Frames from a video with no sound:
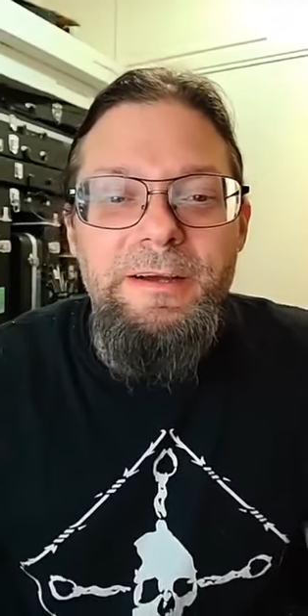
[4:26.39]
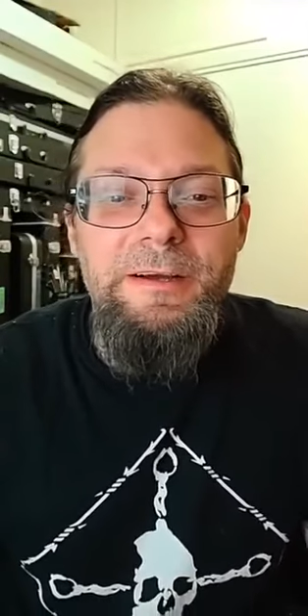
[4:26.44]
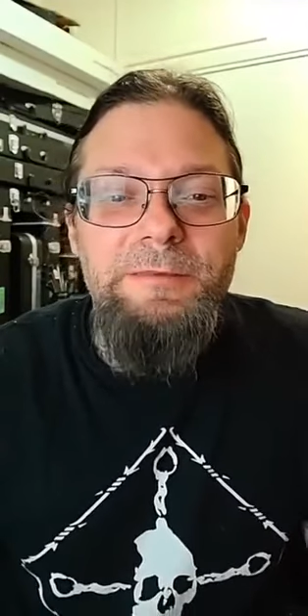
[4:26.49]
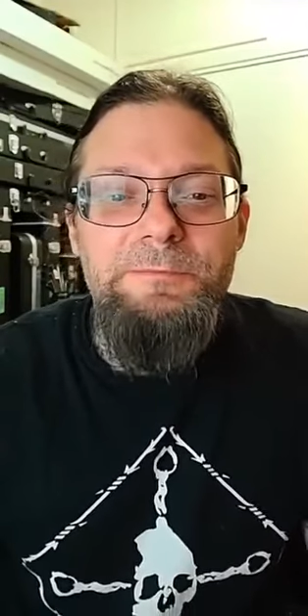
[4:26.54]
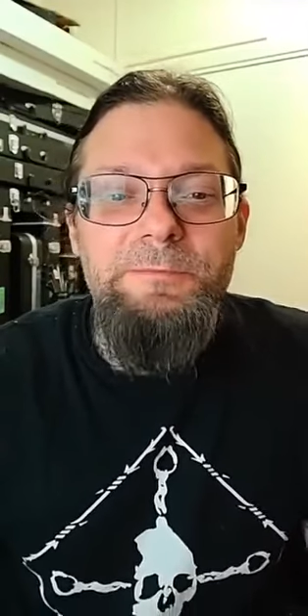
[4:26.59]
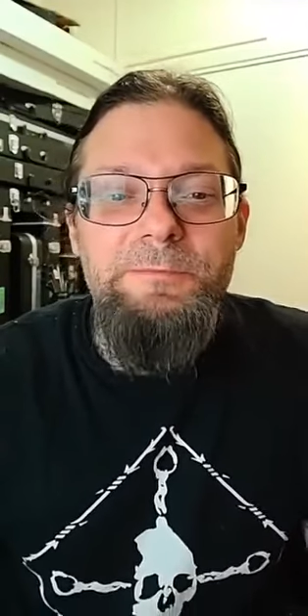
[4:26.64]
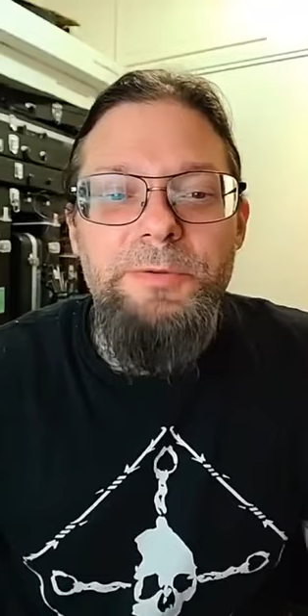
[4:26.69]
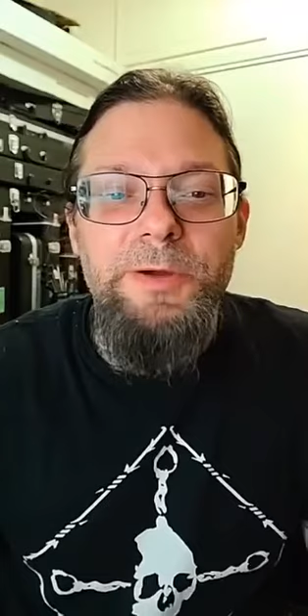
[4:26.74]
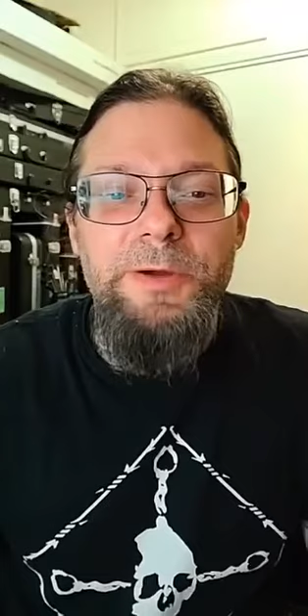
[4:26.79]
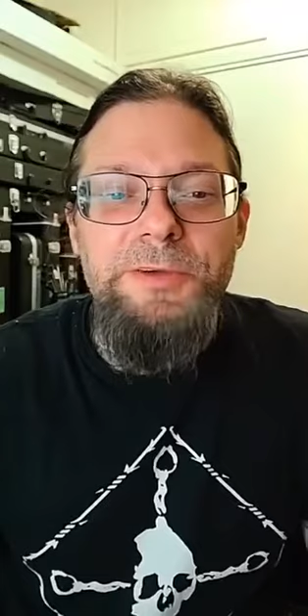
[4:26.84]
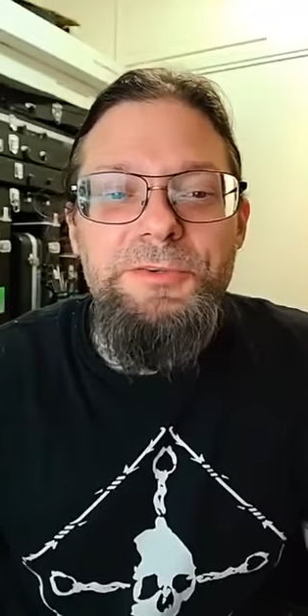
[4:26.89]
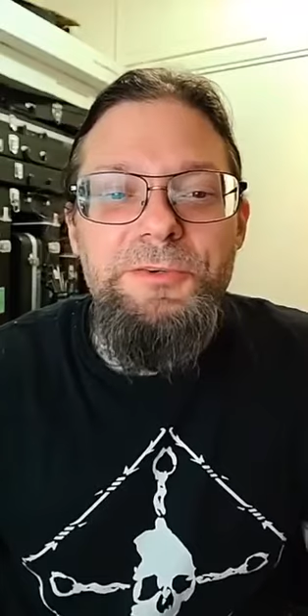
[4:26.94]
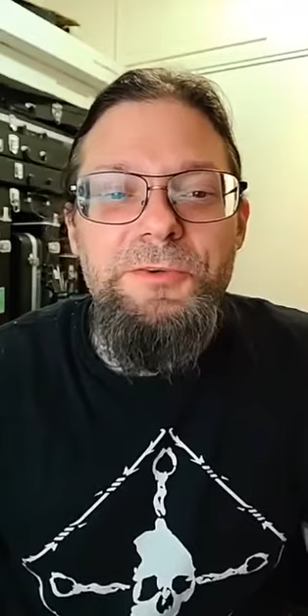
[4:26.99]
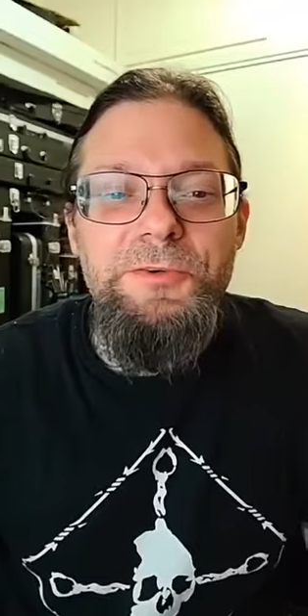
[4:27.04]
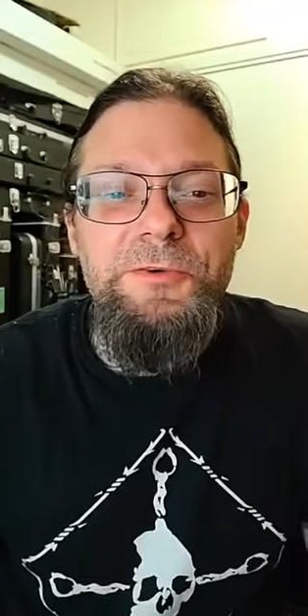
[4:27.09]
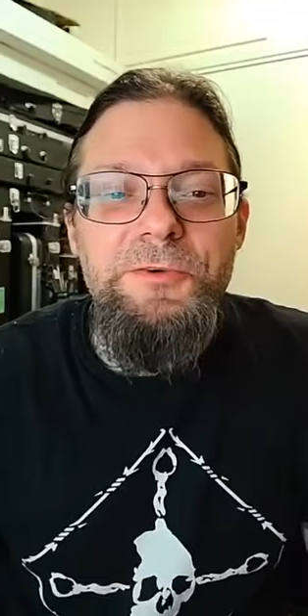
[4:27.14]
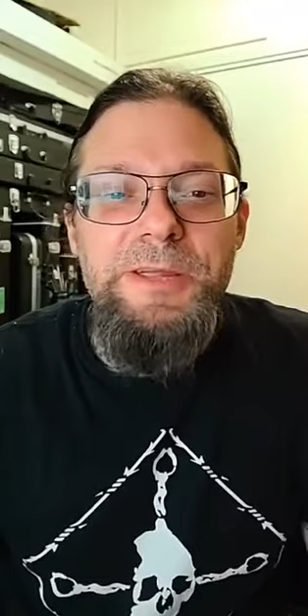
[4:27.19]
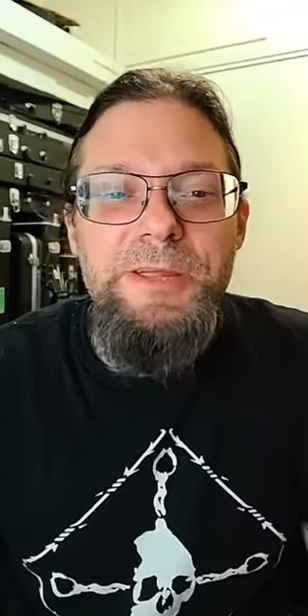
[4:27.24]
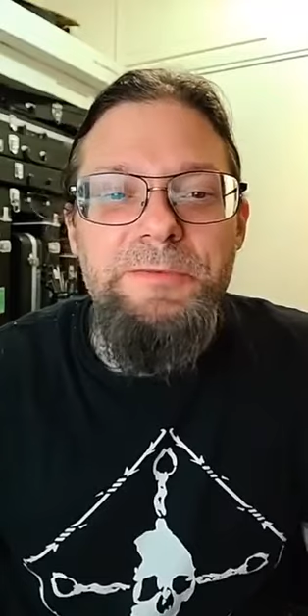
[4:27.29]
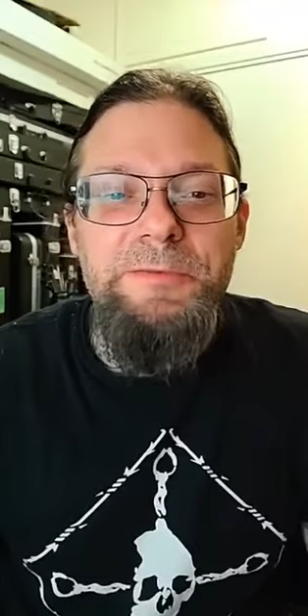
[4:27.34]
Brush
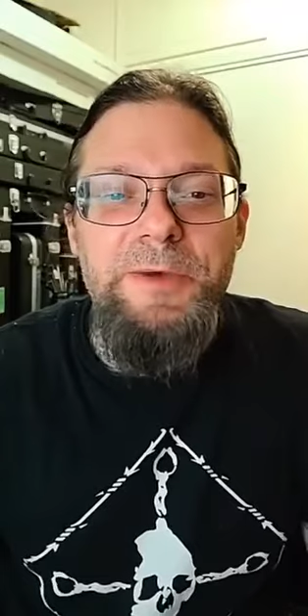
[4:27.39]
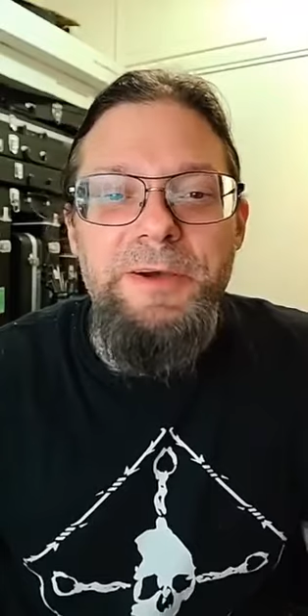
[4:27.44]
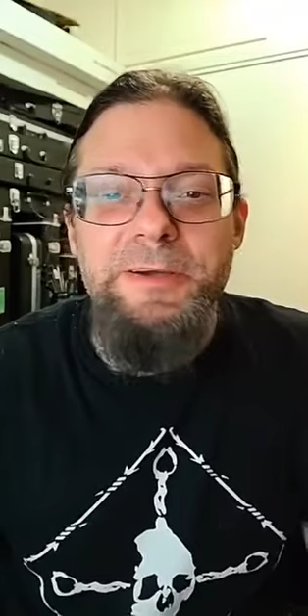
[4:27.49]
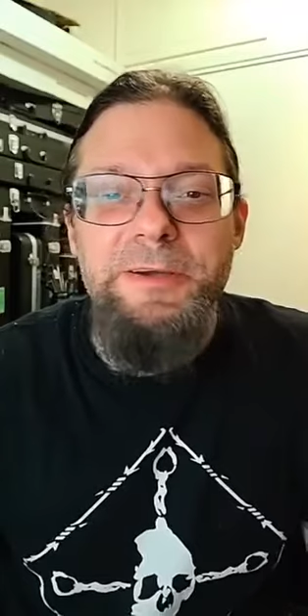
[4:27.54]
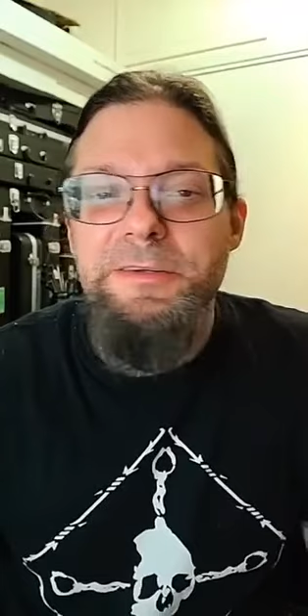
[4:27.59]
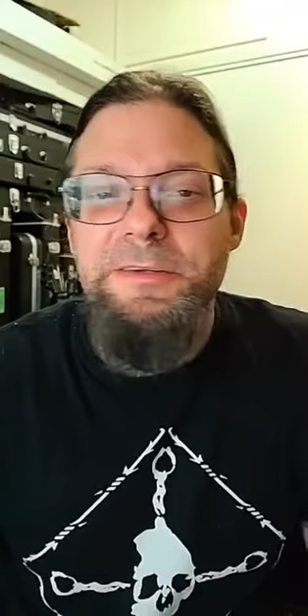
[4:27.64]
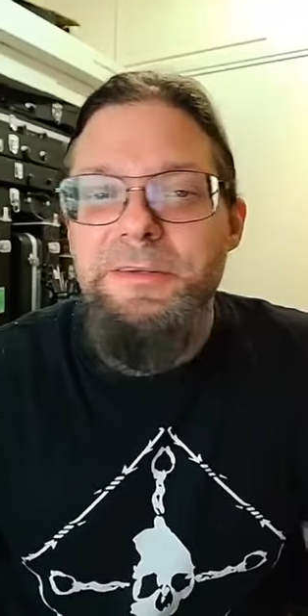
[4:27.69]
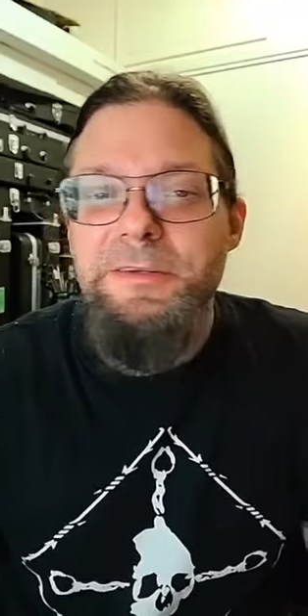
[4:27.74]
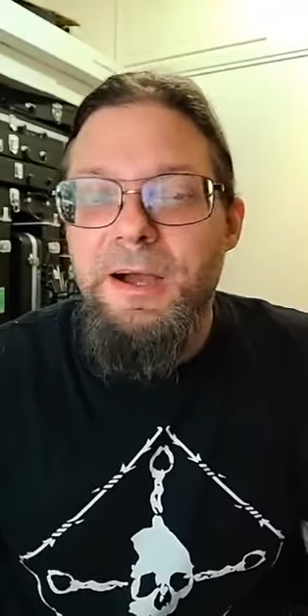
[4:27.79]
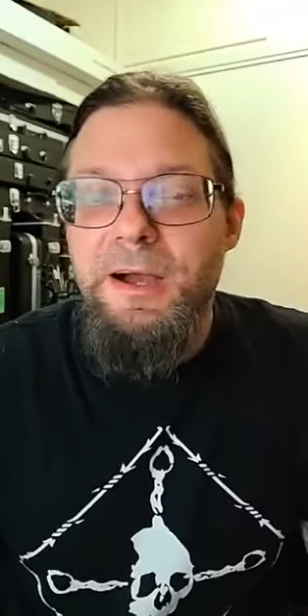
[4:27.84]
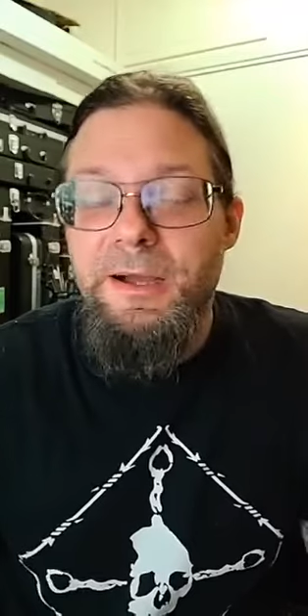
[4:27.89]
Screamer. I